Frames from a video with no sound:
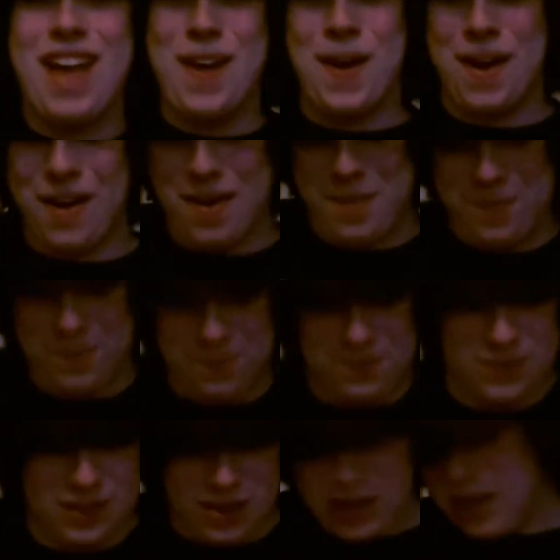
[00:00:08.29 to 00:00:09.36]

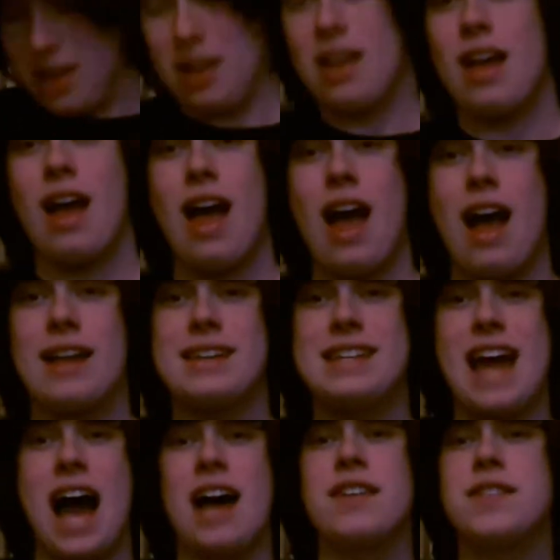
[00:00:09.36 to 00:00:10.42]

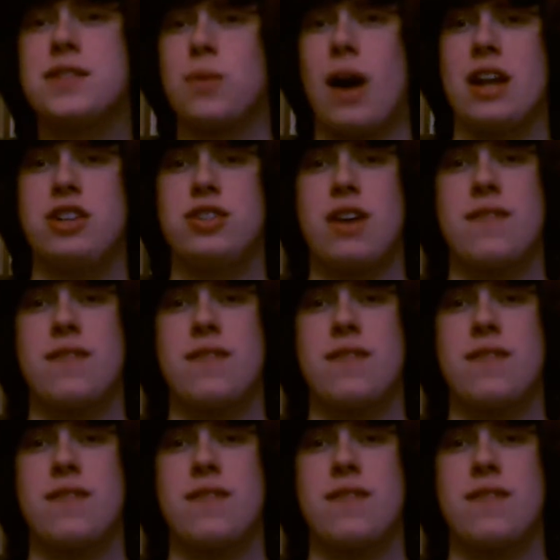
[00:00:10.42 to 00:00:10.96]
Not swatches